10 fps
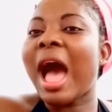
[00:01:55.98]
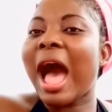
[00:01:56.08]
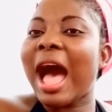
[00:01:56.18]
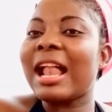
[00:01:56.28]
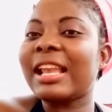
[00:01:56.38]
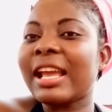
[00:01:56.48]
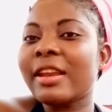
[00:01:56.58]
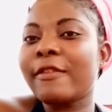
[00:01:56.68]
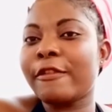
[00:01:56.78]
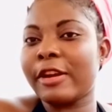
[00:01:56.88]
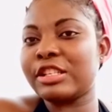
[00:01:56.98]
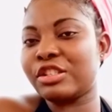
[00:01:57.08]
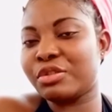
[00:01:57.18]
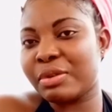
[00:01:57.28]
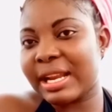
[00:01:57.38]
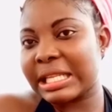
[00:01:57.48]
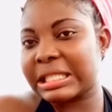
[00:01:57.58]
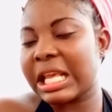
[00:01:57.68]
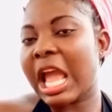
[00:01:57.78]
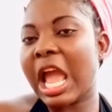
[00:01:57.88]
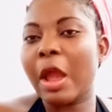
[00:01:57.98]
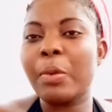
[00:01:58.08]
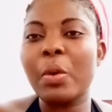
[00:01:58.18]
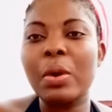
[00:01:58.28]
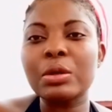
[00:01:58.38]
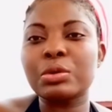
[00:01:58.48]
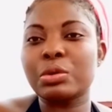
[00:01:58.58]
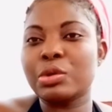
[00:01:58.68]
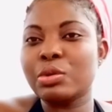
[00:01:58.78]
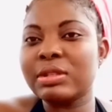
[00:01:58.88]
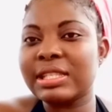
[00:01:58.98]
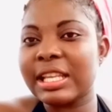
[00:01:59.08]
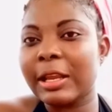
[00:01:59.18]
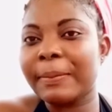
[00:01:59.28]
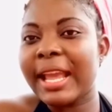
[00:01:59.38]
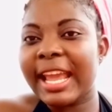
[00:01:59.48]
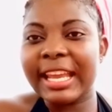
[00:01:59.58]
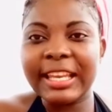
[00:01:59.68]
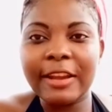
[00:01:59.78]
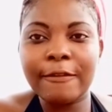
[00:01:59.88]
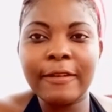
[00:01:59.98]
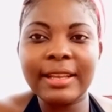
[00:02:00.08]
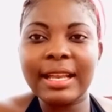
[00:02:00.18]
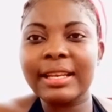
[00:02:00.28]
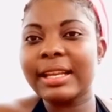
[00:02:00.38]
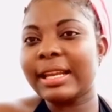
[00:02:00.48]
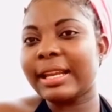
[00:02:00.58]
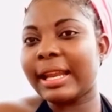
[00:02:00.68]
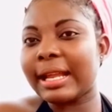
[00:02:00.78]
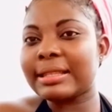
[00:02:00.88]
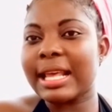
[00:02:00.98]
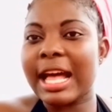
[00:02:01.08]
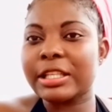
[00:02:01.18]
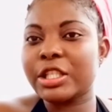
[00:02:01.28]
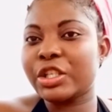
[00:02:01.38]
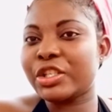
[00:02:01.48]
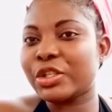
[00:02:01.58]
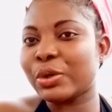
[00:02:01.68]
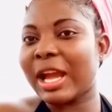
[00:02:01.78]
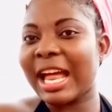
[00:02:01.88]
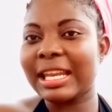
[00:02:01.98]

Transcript: our lady friends dress and we want to do same, and they finally get us sugar